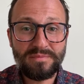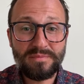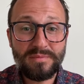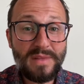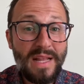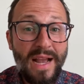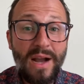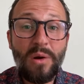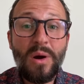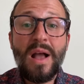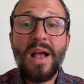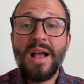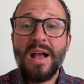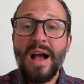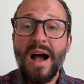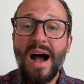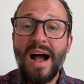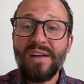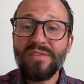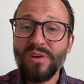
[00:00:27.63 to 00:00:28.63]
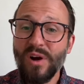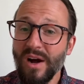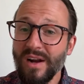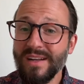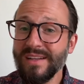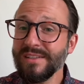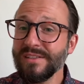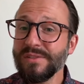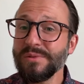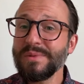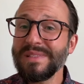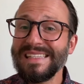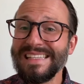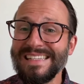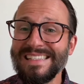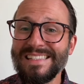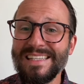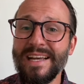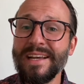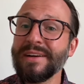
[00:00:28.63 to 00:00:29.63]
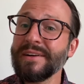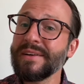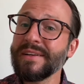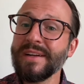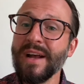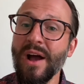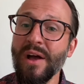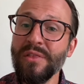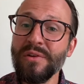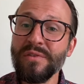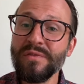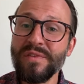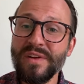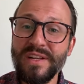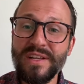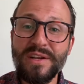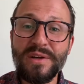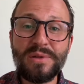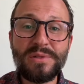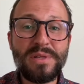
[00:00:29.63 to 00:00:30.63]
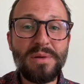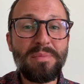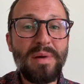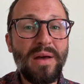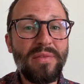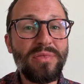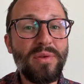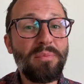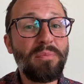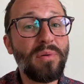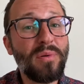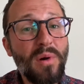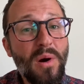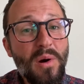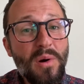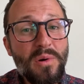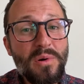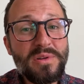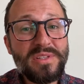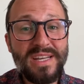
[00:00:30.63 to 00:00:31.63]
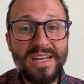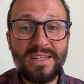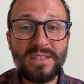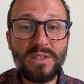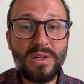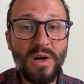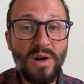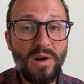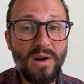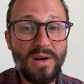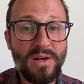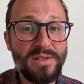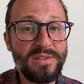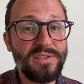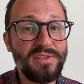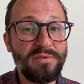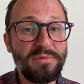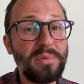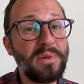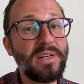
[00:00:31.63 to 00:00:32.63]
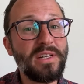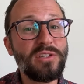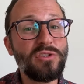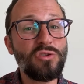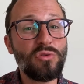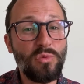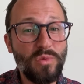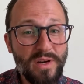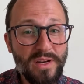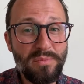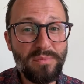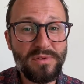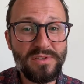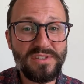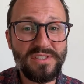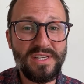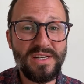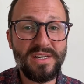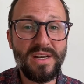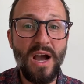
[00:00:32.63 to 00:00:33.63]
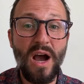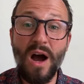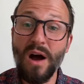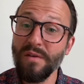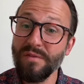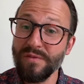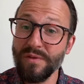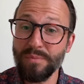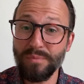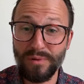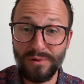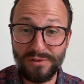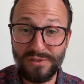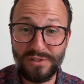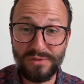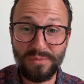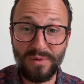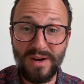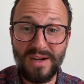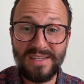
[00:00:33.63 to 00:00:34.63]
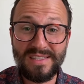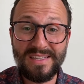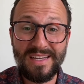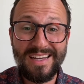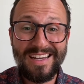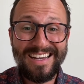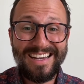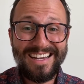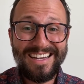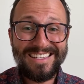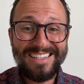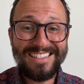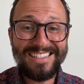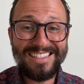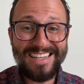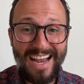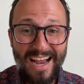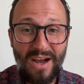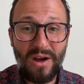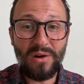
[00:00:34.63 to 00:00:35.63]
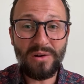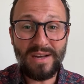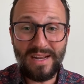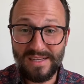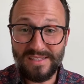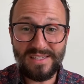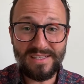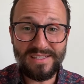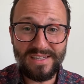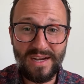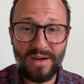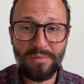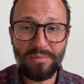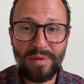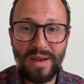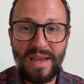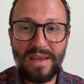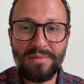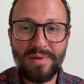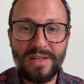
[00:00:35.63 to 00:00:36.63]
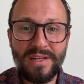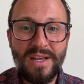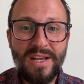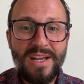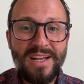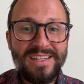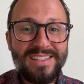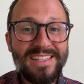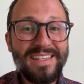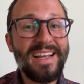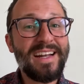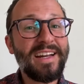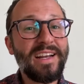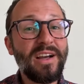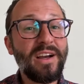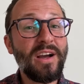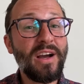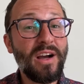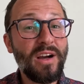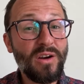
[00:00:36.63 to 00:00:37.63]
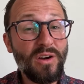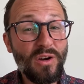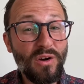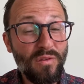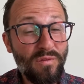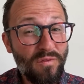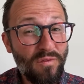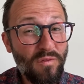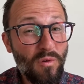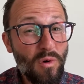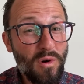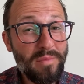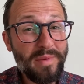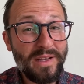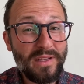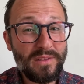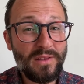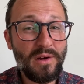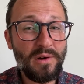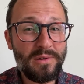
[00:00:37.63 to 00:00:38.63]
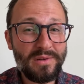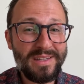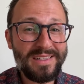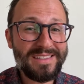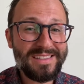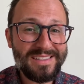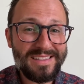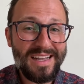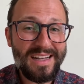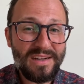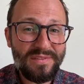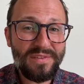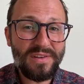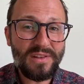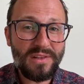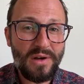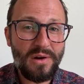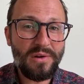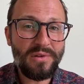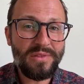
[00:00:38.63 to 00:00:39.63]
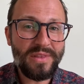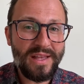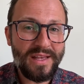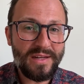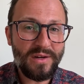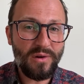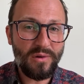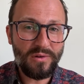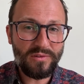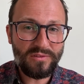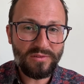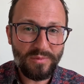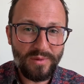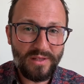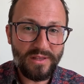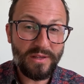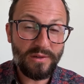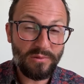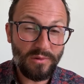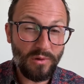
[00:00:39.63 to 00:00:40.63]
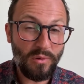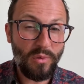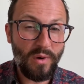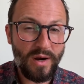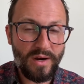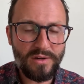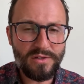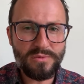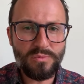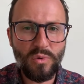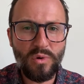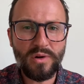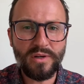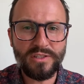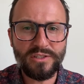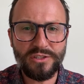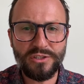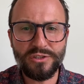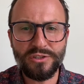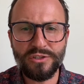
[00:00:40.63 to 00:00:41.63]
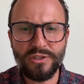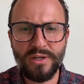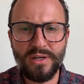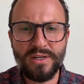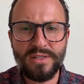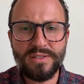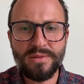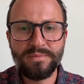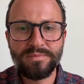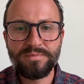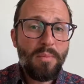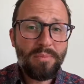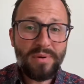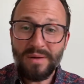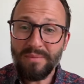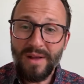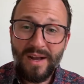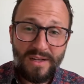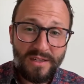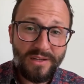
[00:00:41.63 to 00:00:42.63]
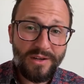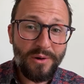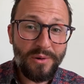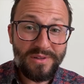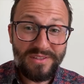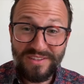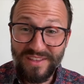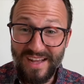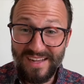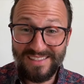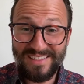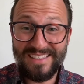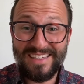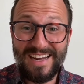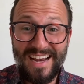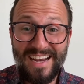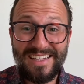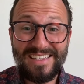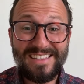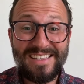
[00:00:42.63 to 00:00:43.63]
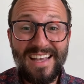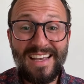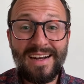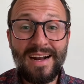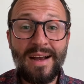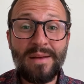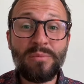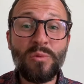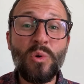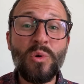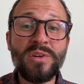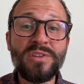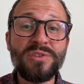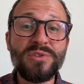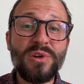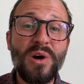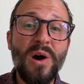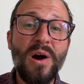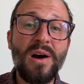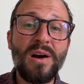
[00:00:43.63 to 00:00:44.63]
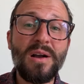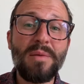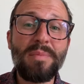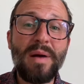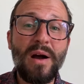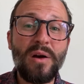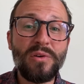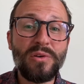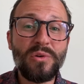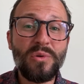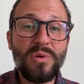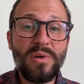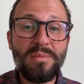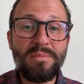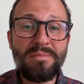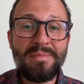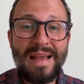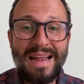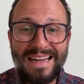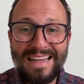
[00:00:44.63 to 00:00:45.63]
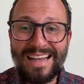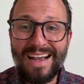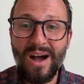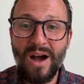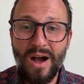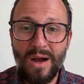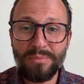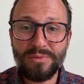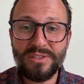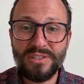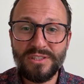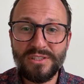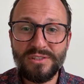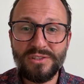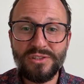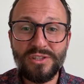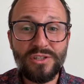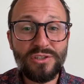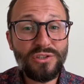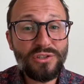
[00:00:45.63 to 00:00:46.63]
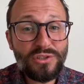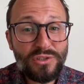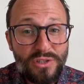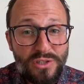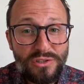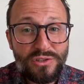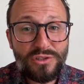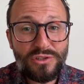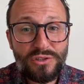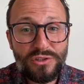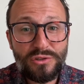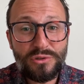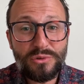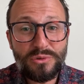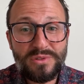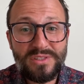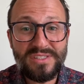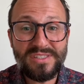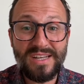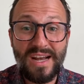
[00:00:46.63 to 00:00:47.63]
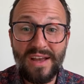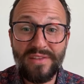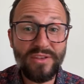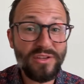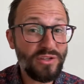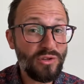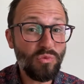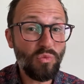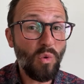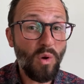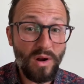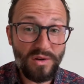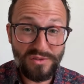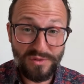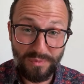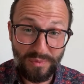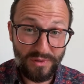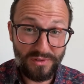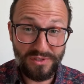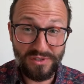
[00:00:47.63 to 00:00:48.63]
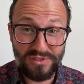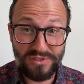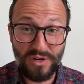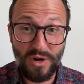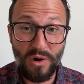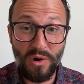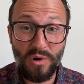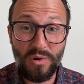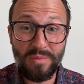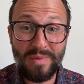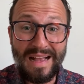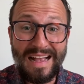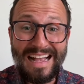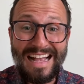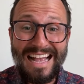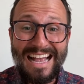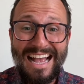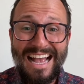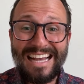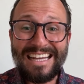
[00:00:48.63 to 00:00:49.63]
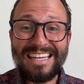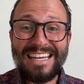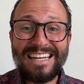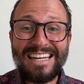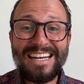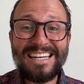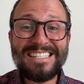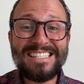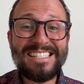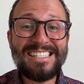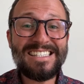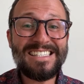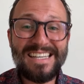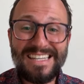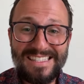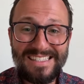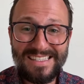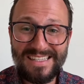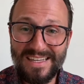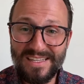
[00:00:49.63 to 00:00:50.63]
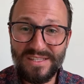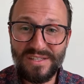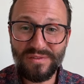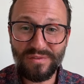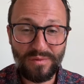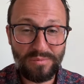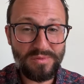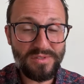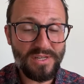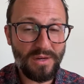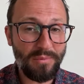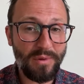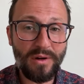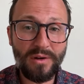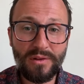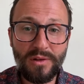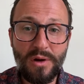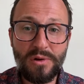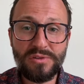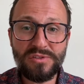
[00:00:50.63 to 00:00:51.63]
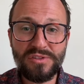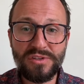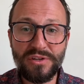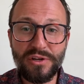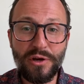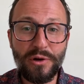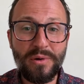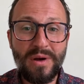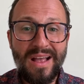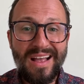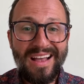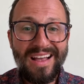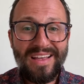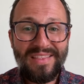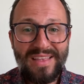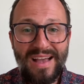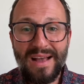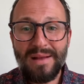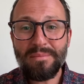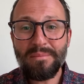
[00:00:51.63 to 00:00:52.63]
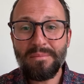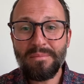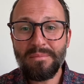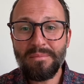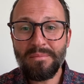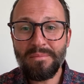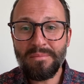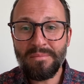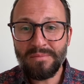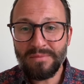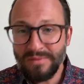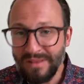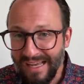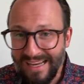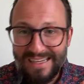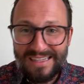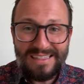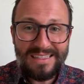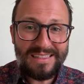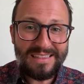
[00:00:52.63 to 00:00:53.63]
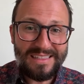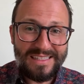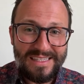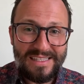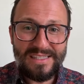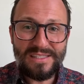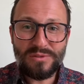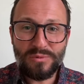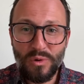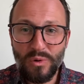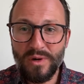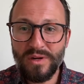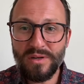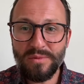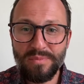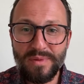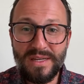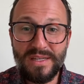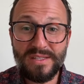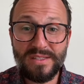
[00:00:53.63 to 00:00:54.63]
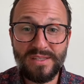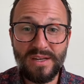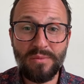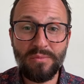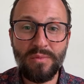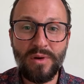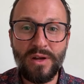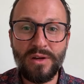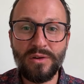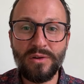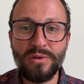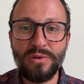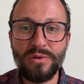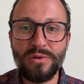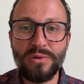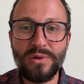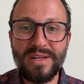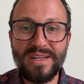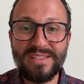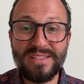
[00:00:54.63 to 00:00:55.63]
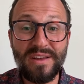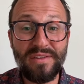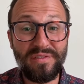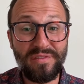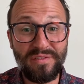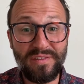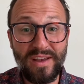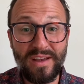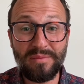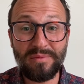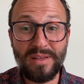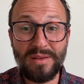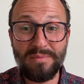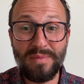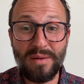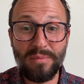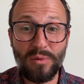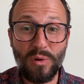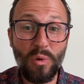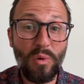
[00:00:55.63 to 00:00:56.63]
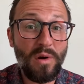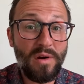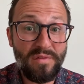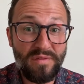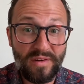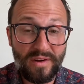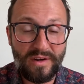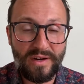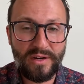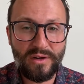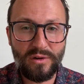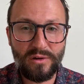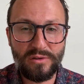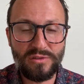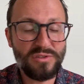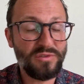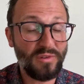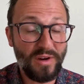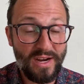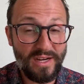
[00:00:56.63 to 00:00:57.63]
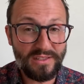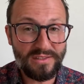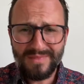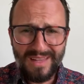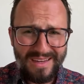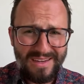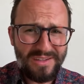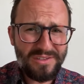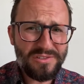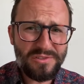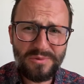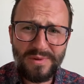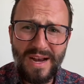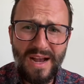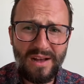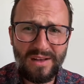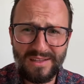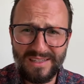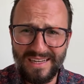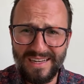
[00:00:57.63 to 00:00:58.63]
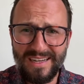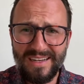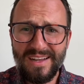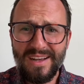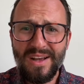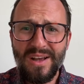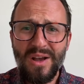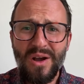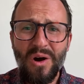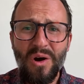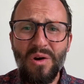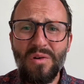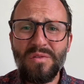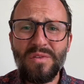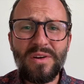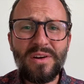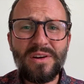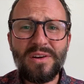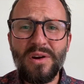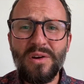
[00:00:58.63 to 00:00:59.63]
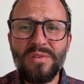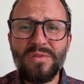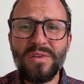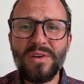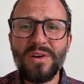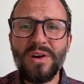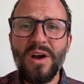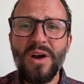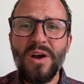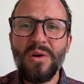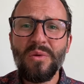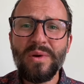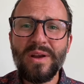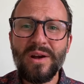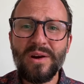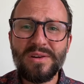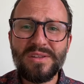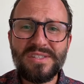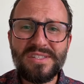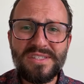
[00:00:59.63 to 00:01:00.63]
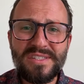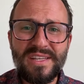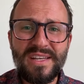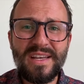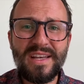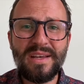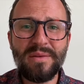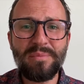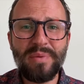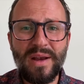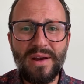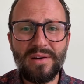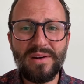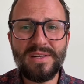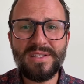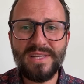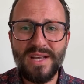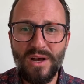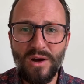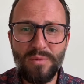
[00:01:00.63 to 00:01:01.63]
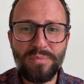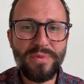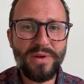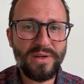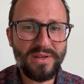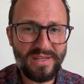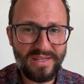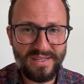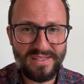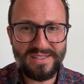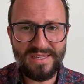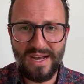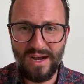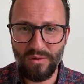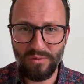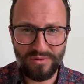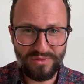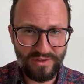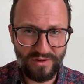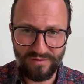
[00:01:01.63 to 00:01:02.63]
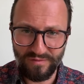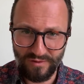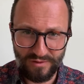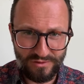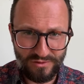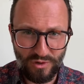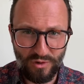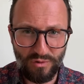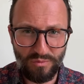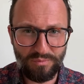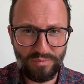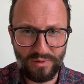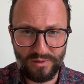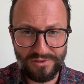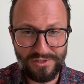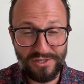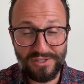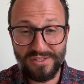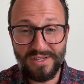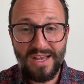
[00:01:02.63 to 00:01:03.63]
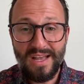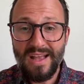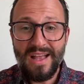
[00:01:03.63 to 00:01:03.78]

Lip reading: Now, I've gone into detail in other videos about the pros and cons of putting 20% of the purchase price down as a down payment to getting a conforming loan instead of a loan that ultimately requires mortgage insurance. But I'm not going to go into that today. Instead, I'm going to talk about your many options should you decide that you want to purchase a home and get assistance from someone close to you. That likely is going to be someone who is a family member or a very close friend. Here's the reality. Over and over, we are seeing parents help their kids out with their first home purchase.